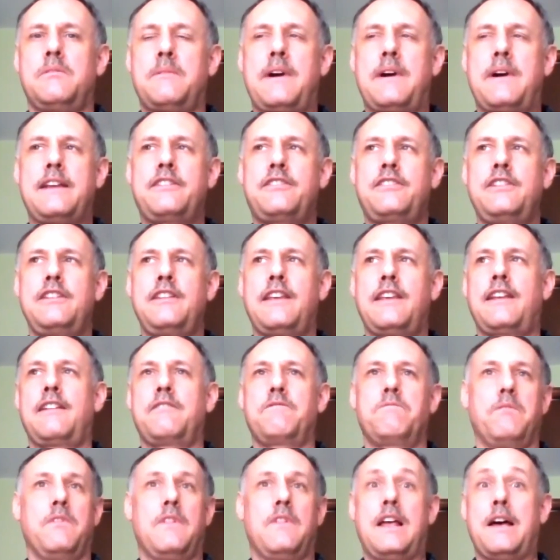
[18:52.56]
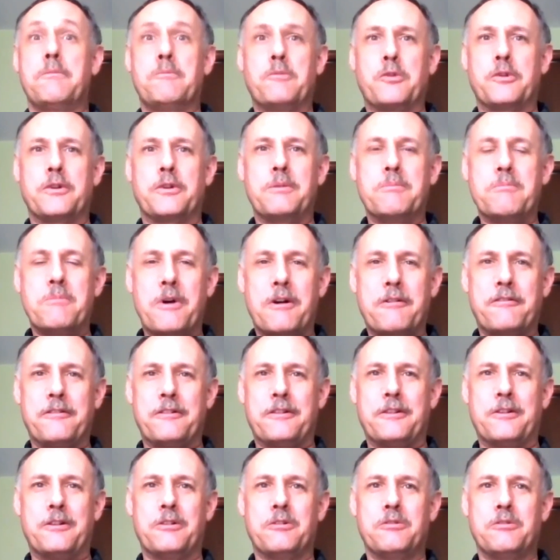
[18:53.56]
I see that a lot more in
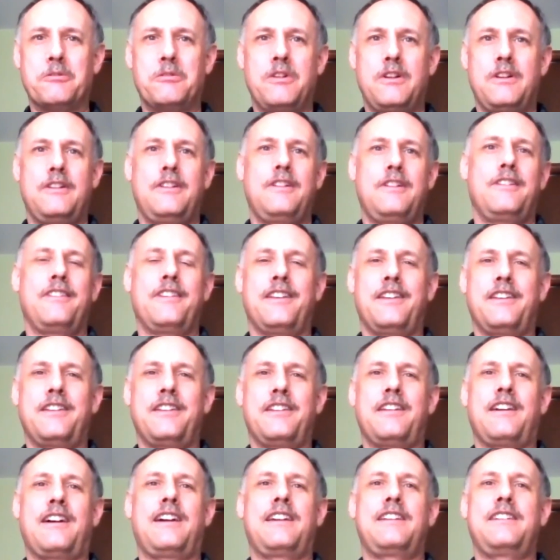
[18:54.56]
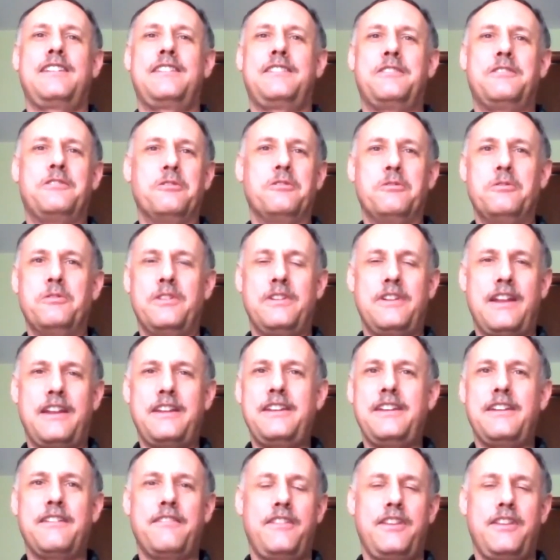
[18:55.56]
Buffalo than I do in
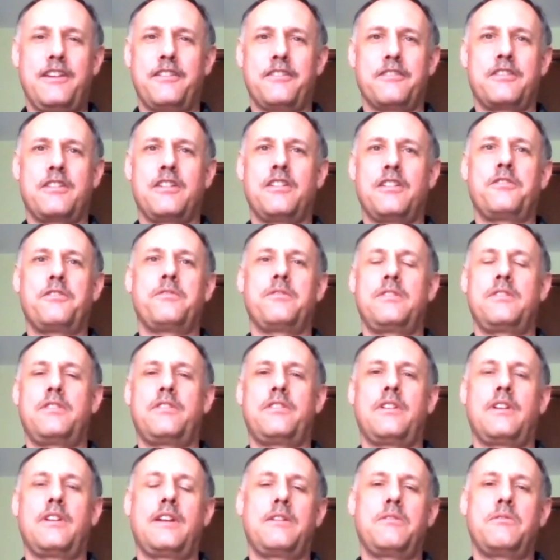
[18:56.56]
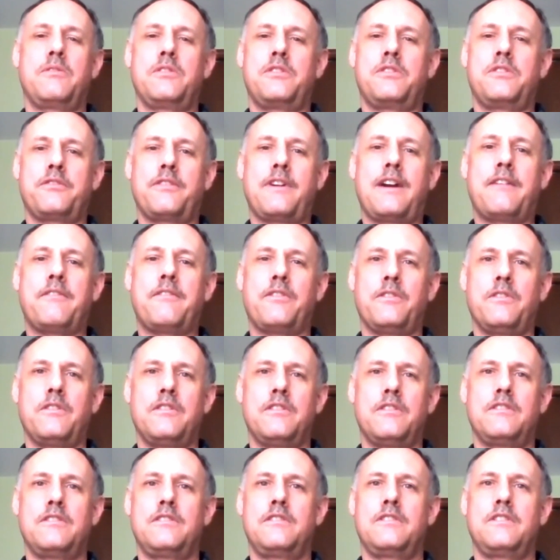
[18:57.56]
any of the other countries that I would travel
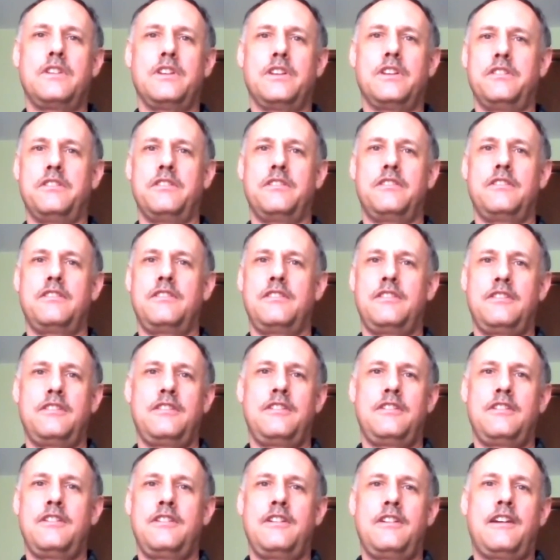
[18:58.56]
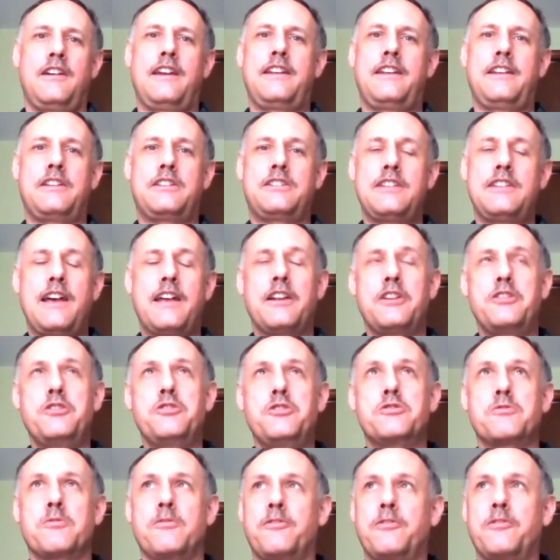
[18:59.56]
in. And it's not
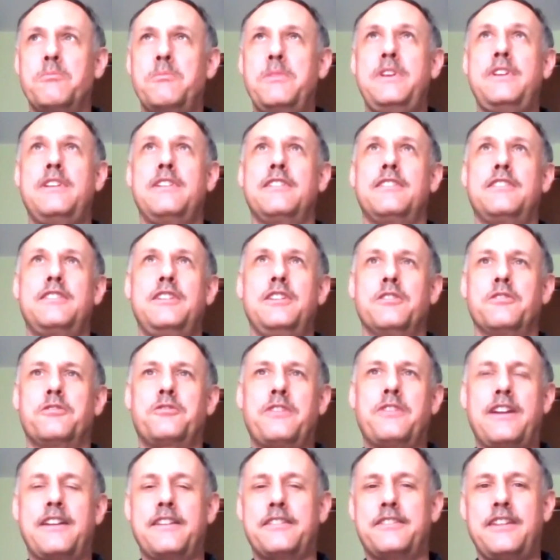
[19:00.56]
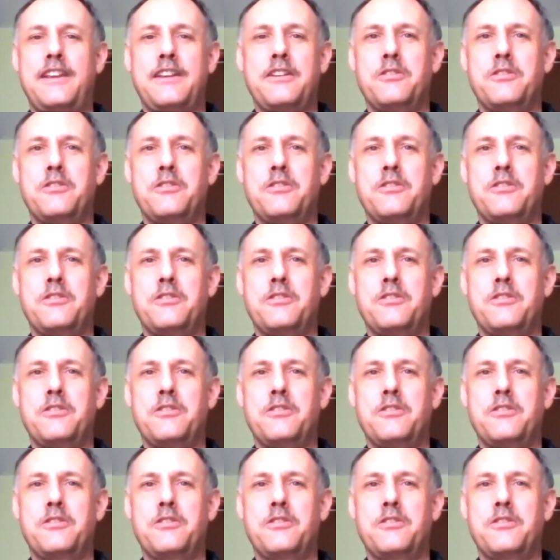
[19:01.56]
unusual for me to, try to say